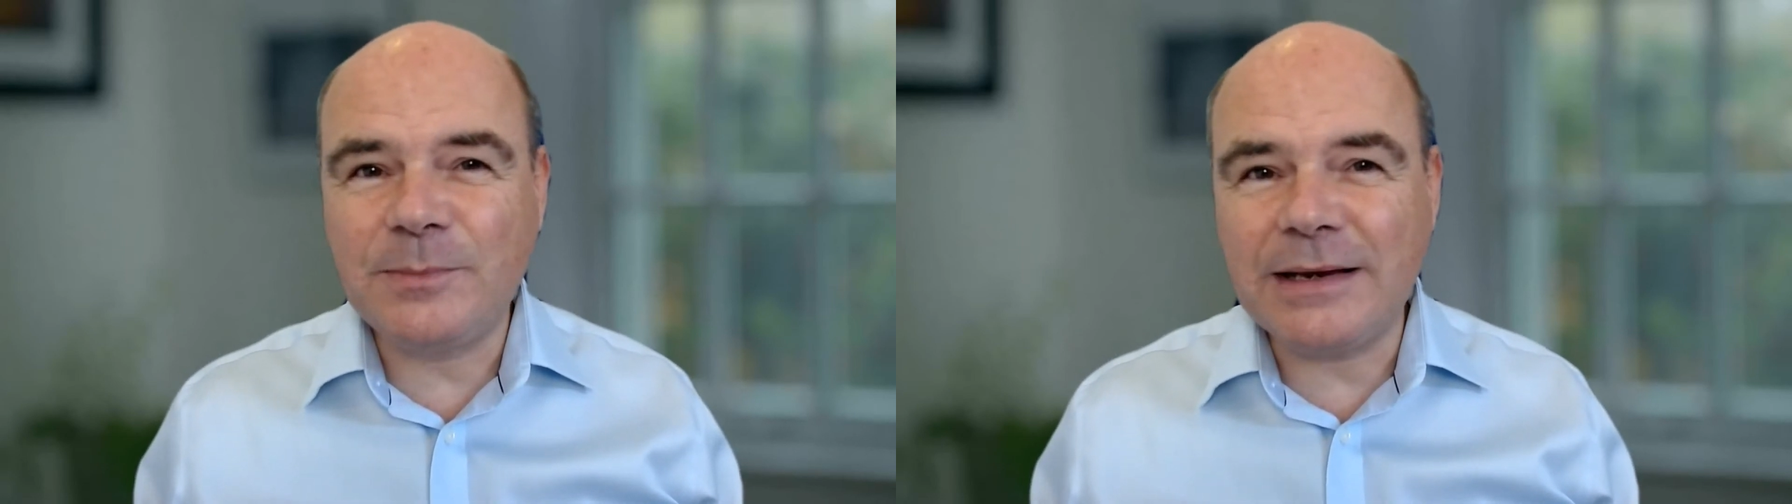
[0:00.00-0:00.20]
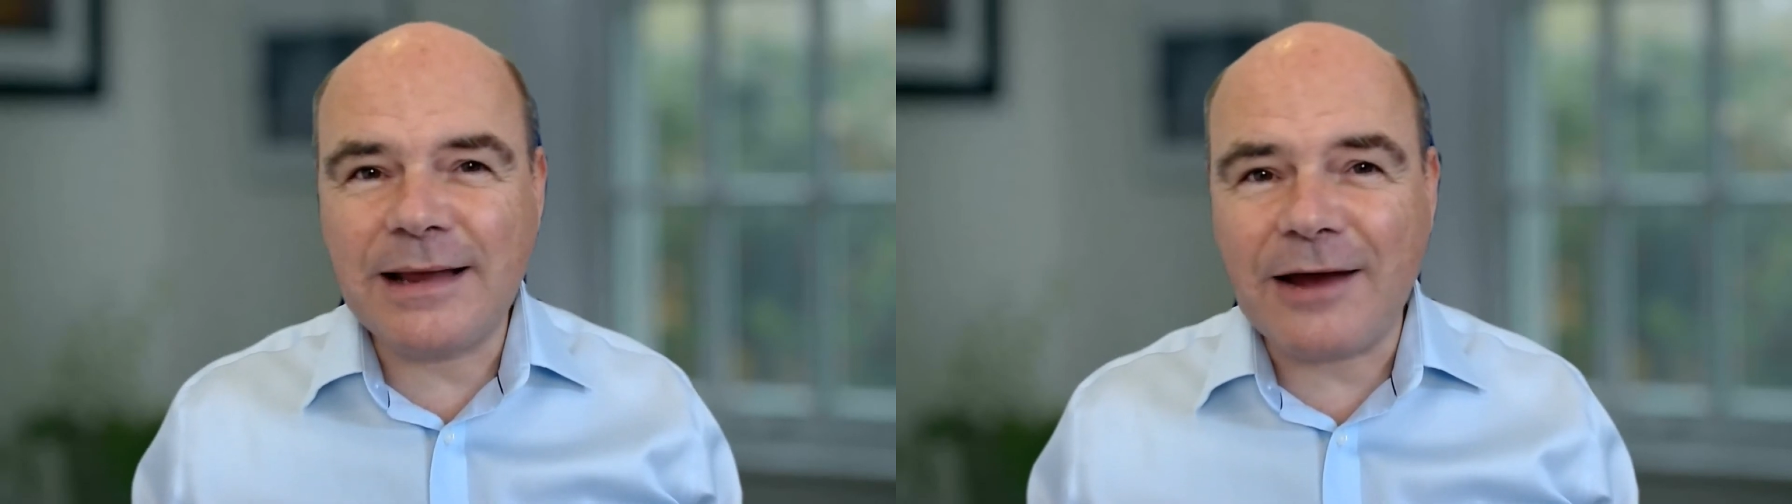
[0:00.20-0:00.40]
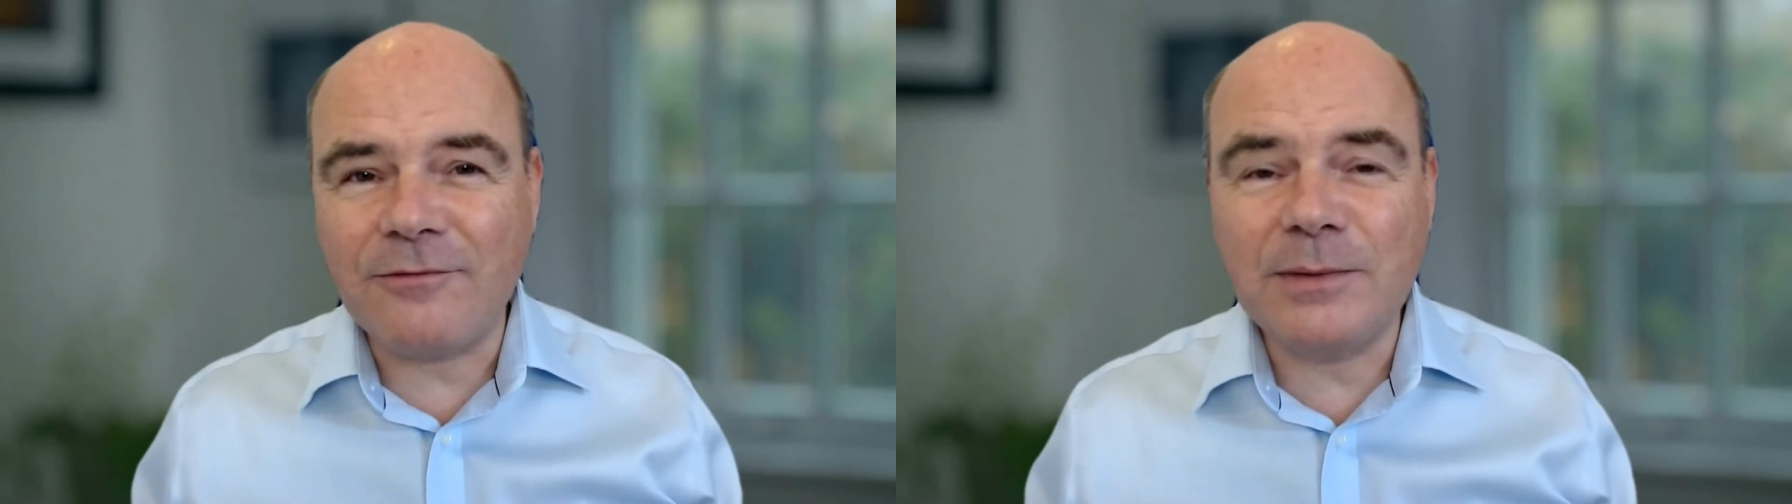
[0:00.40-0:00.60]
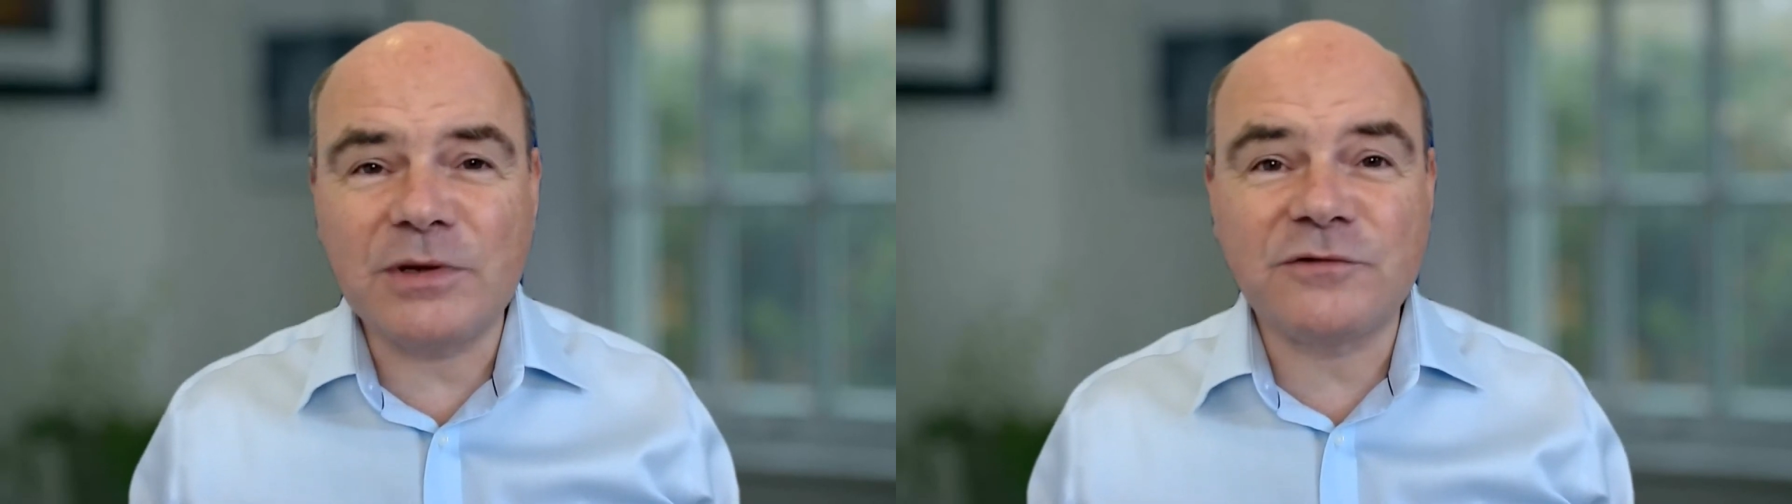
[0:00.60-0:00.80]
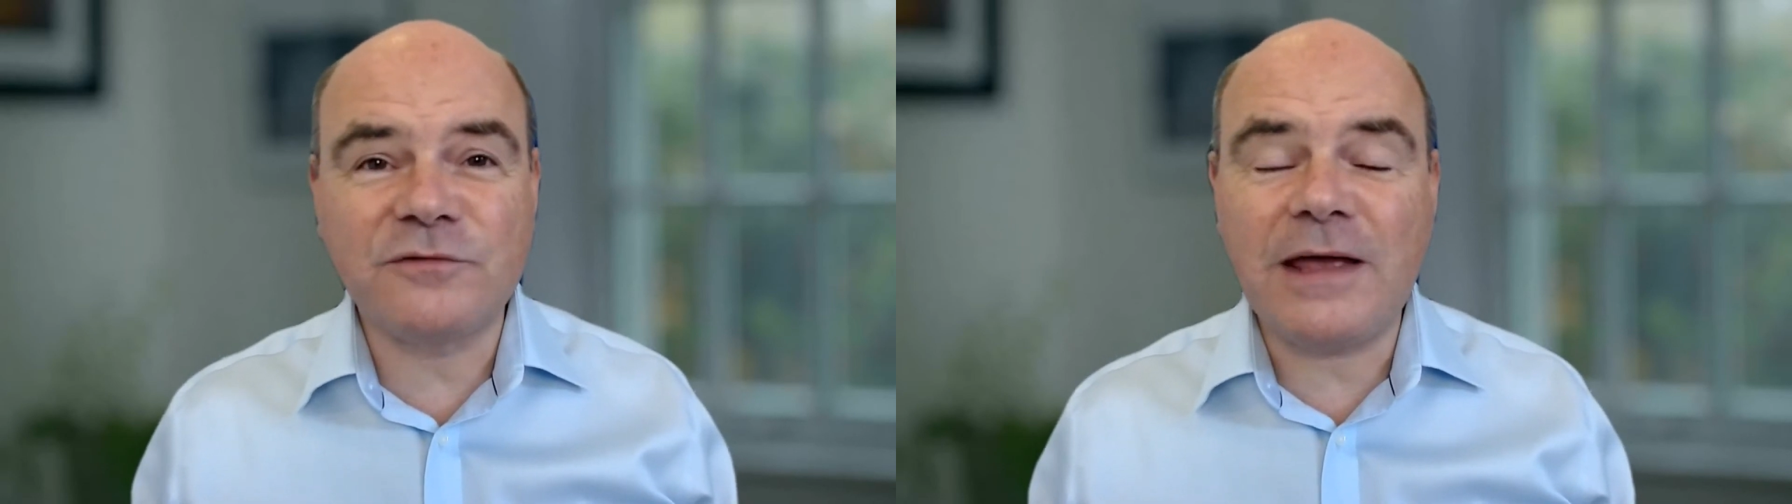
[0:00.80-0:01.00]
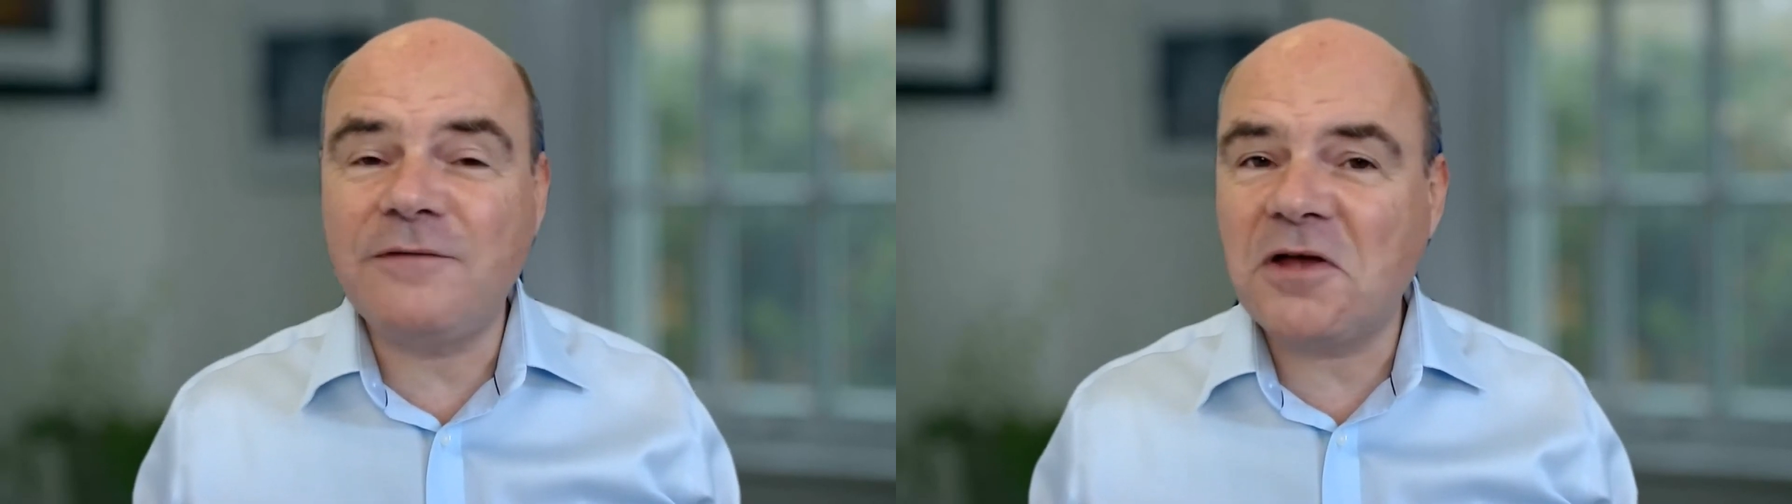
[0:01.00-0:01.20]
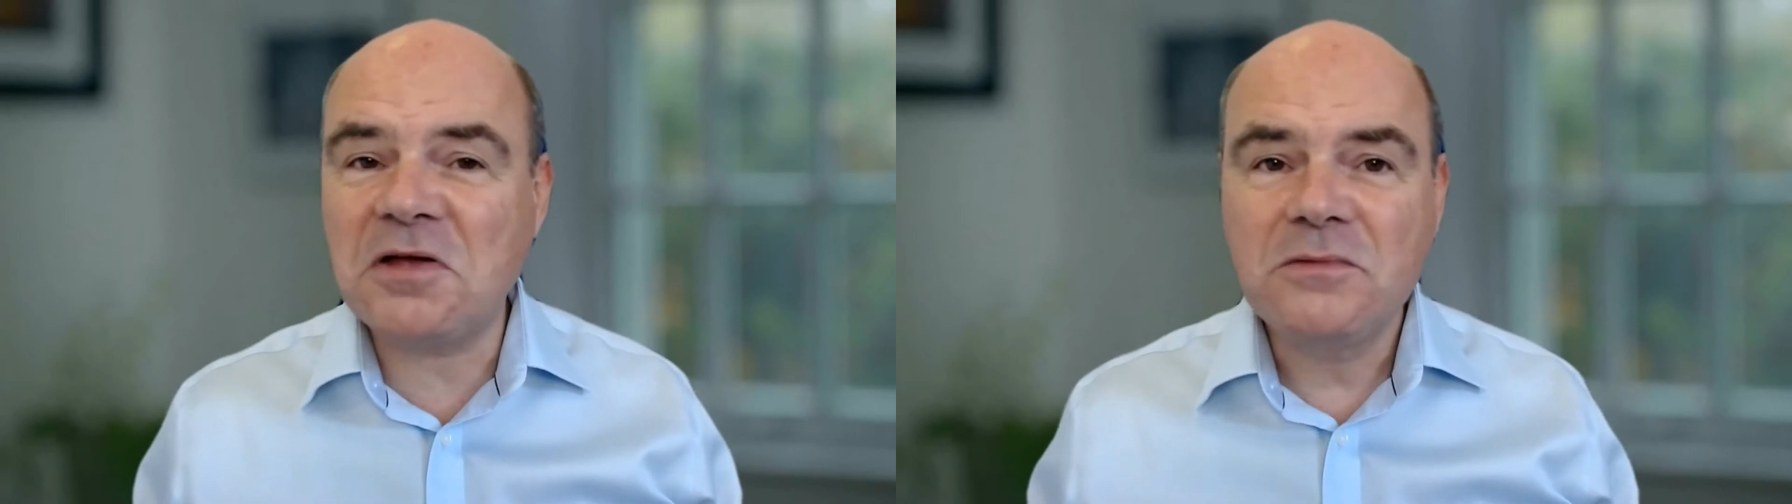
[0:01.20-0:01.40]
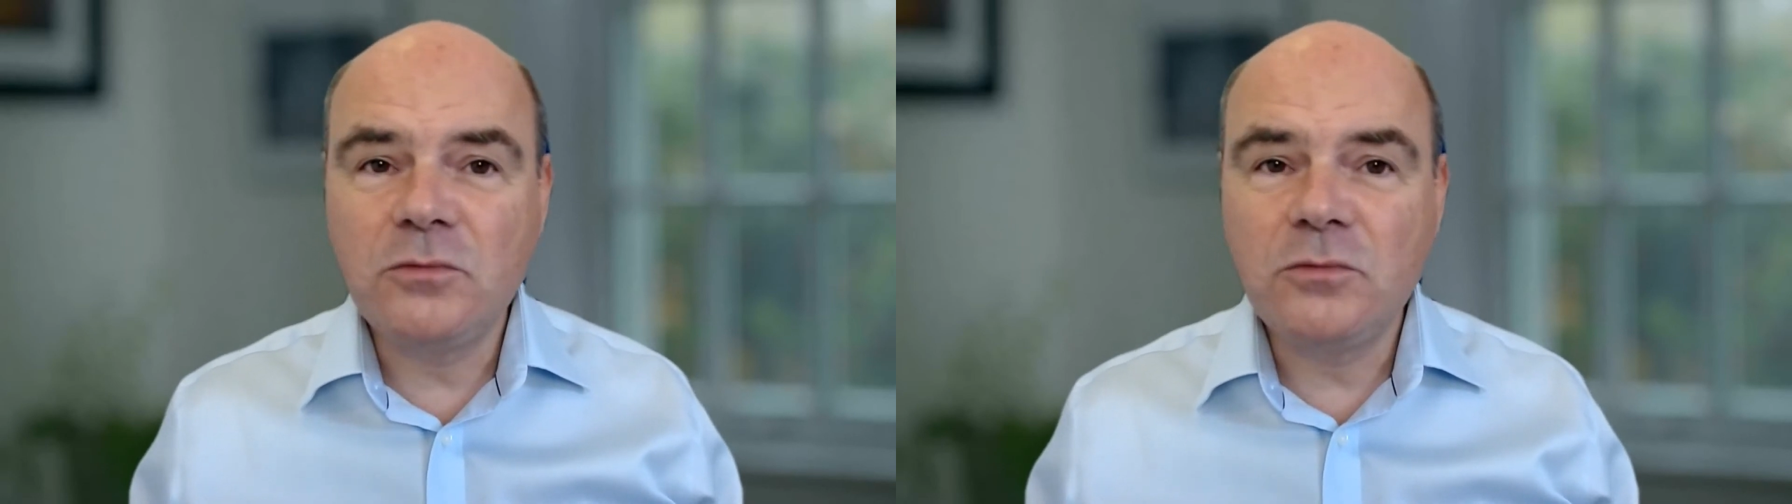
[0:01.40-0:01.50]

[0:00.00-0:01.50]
be carrying much favour,